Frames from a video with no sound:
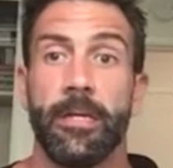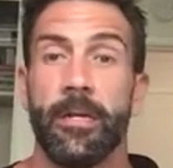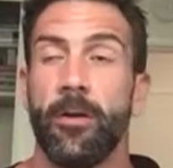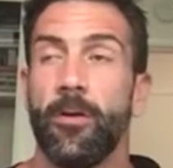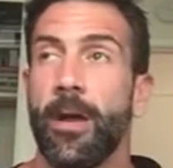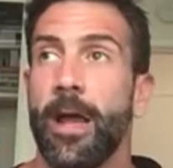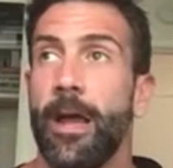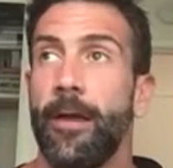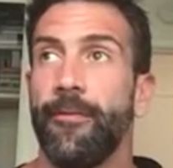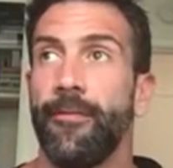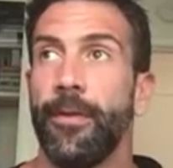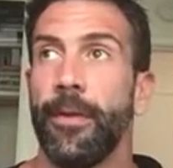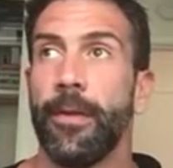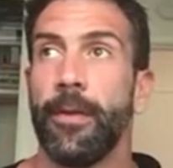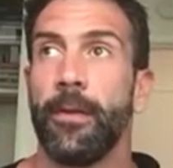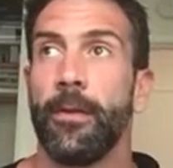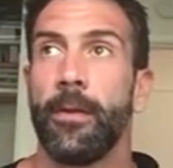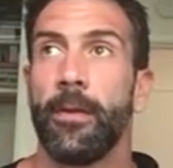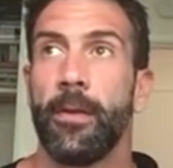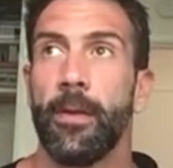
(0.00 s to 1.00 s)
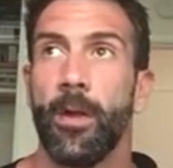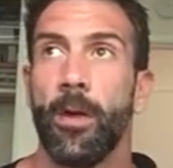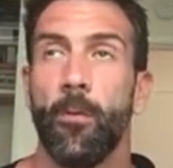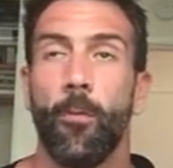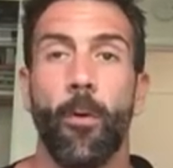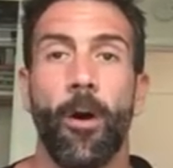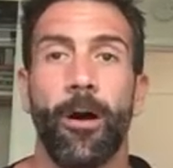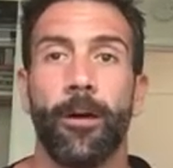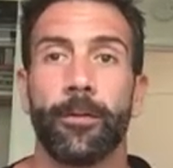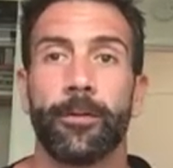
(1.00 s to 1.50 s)
You don't have to
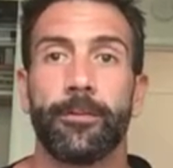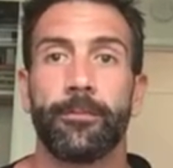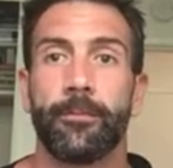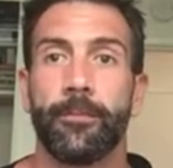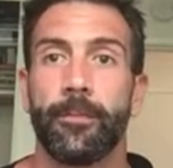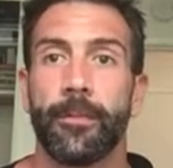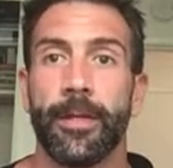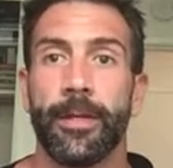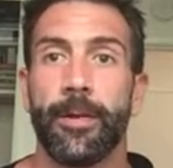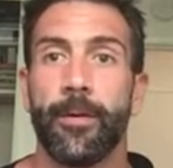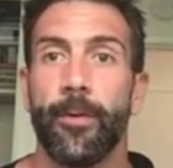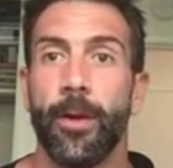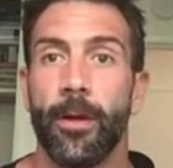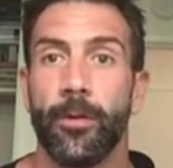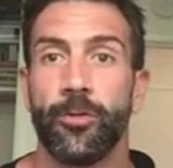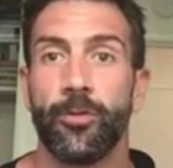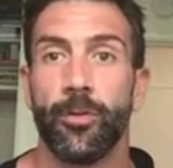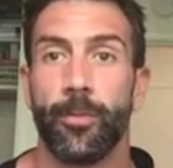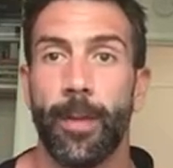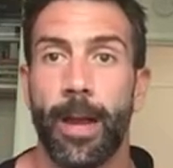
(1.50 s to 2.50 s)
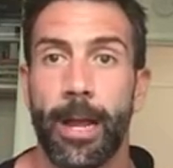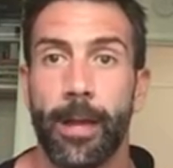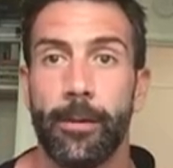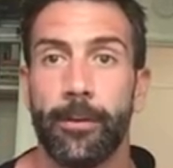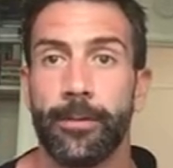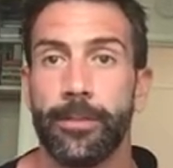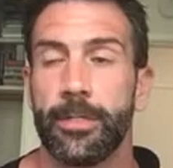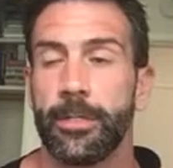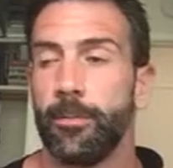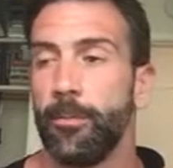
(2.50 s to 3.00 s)
walk, 100
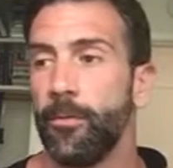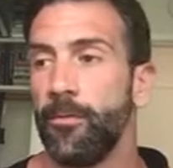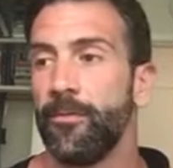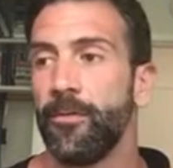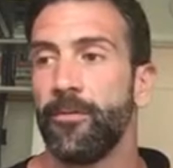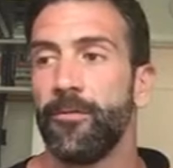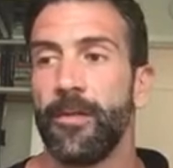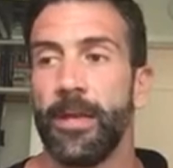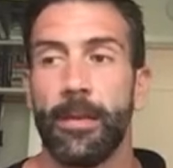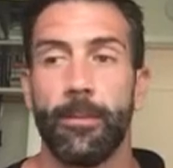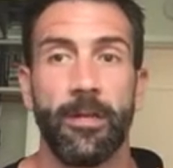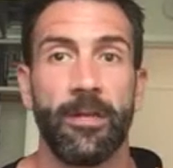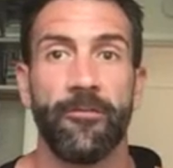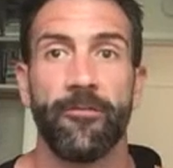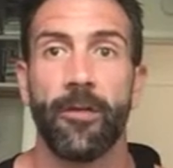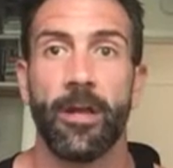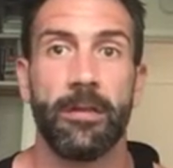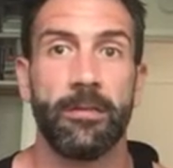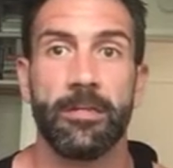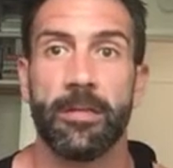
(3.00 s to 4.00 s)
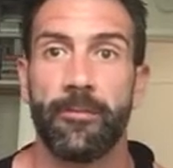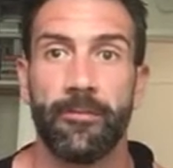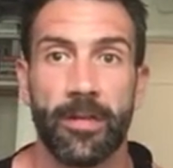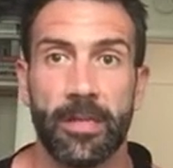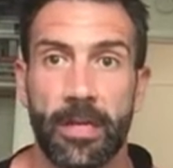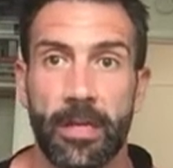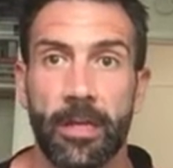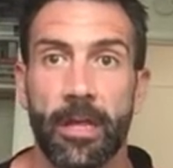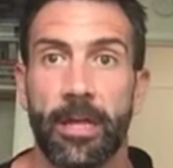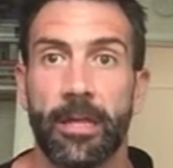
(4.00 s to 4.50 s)
miles to move your family, friends,
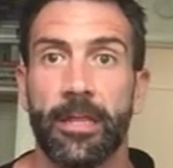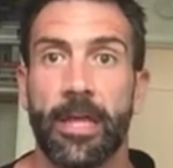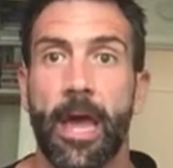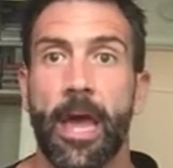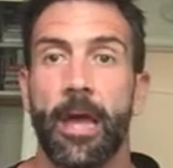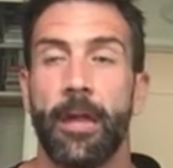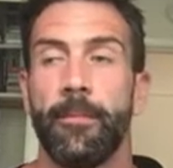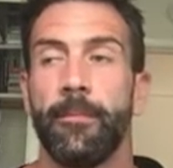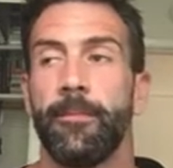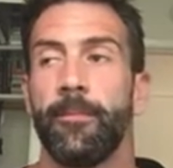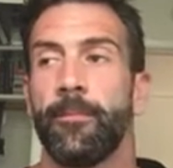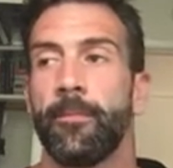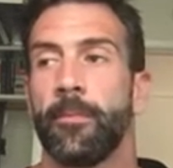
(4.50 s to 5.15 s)
everything like that.